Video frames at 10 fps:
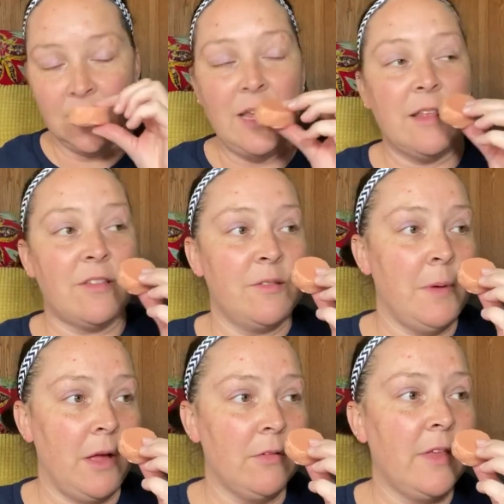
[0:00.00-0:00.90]
It
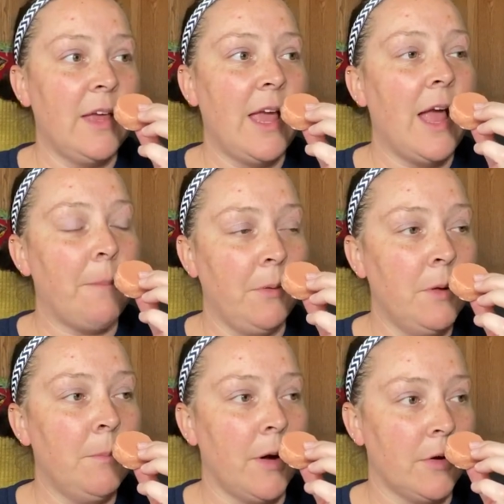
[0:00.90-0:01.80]
smells like apple
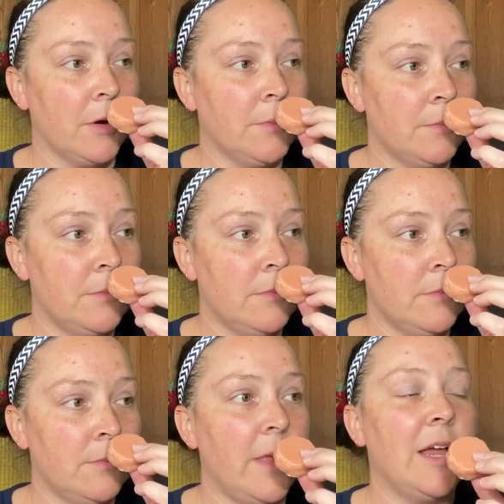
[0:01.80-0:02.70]
and butter,
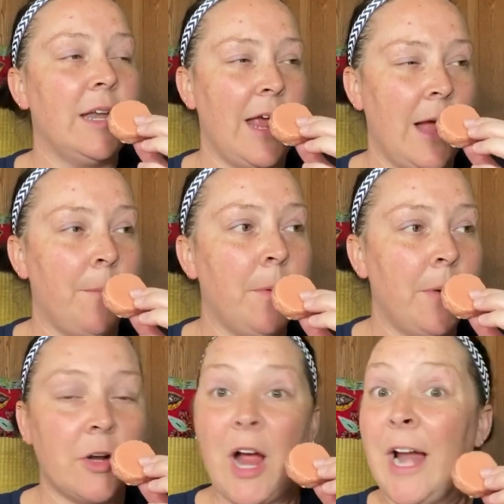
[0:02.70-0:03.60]
like an apple
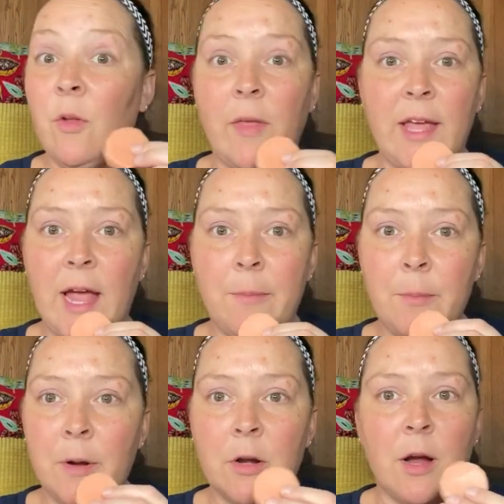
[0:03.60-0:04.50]
butter. I don't like apple
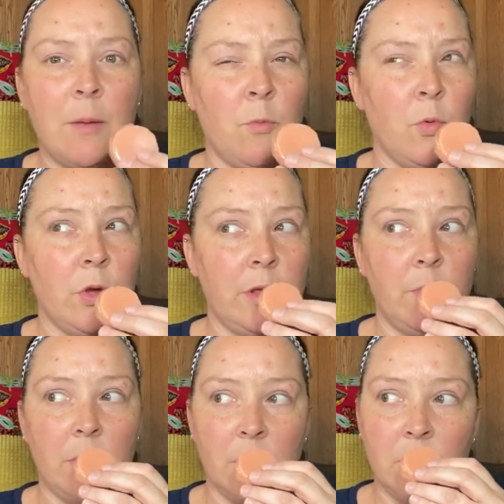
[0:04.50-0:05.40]
butter. I'm really
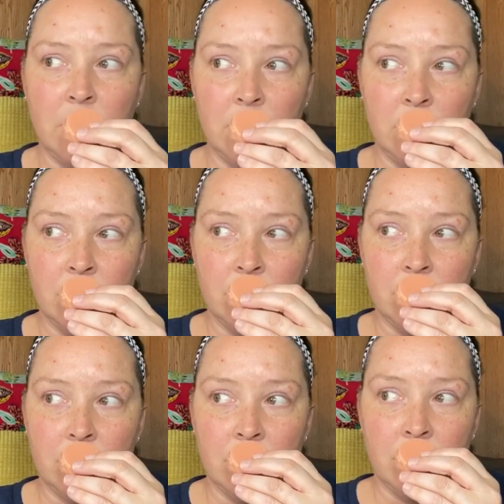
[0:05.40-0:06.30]
weird.
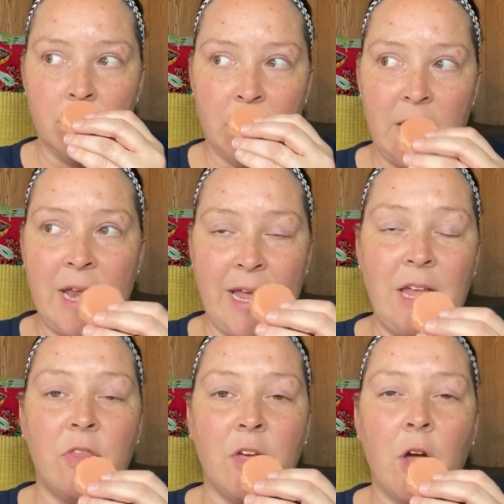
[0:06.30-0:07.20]
And I
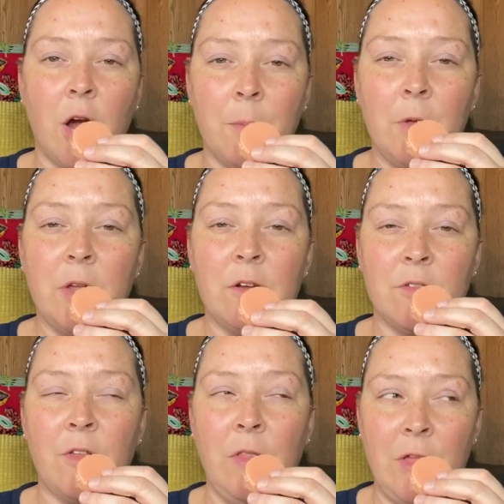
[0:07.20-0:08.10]
get the caramel and
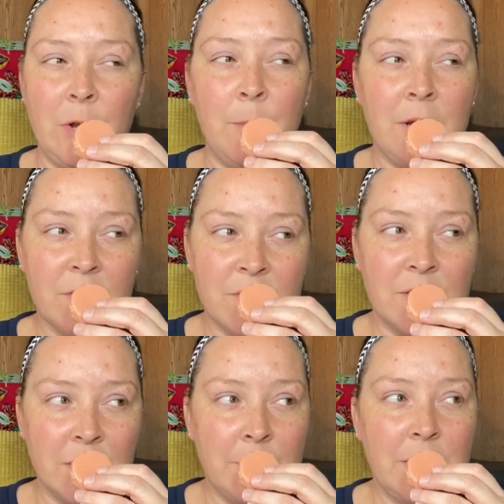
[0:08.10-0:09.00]
there's a little bit of
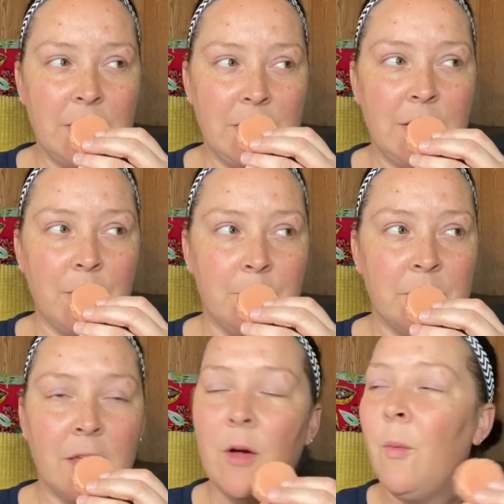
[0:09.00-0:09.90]
cinnamon in here.
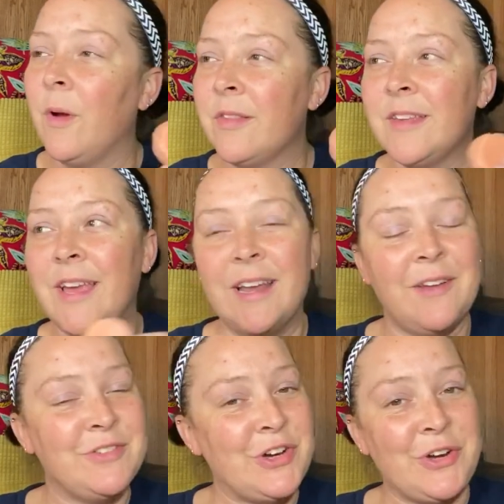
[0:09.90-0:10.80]
Once again,
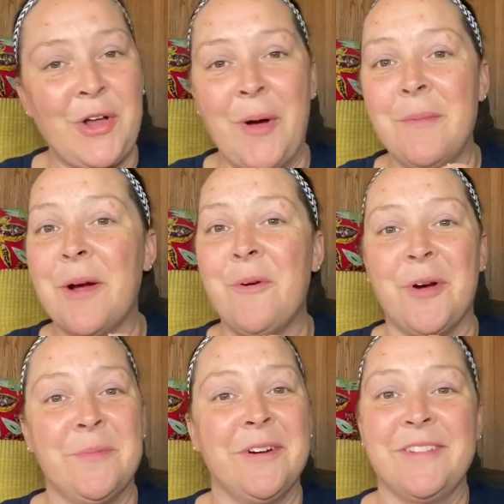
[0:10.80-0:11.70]
I've turned all my
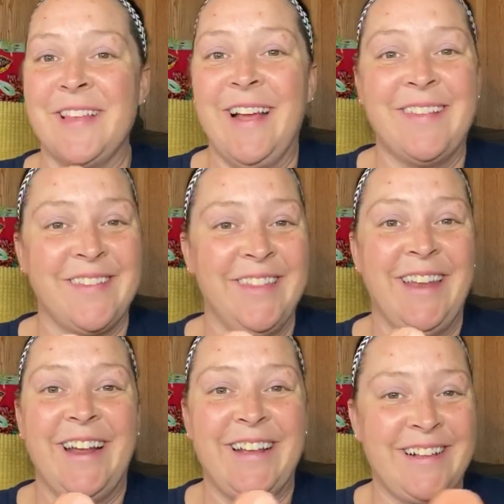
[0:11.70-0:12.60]
warmers on so that
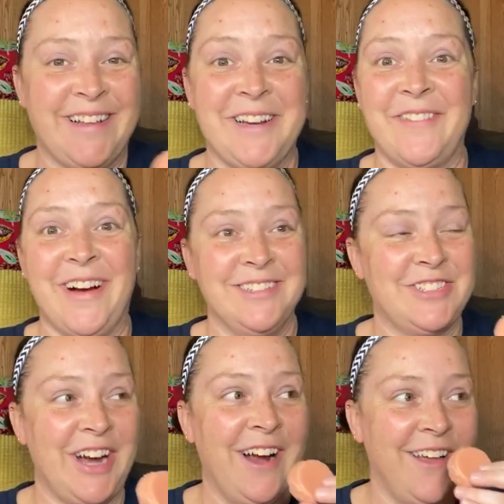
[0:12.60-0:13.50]
I can clean them out and
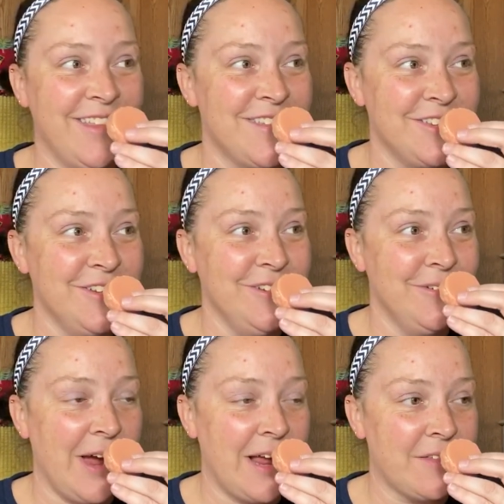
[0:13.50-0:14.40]
try all these new
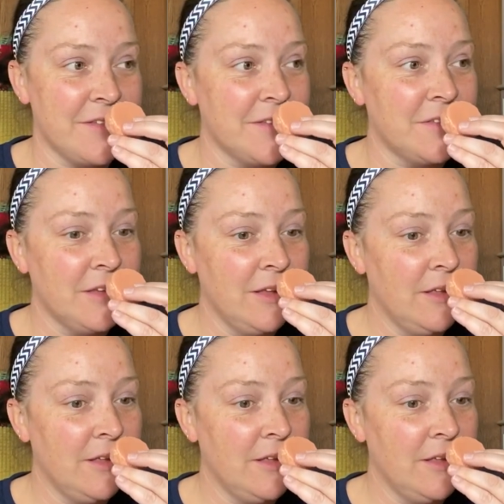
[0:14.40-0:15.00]
waxes.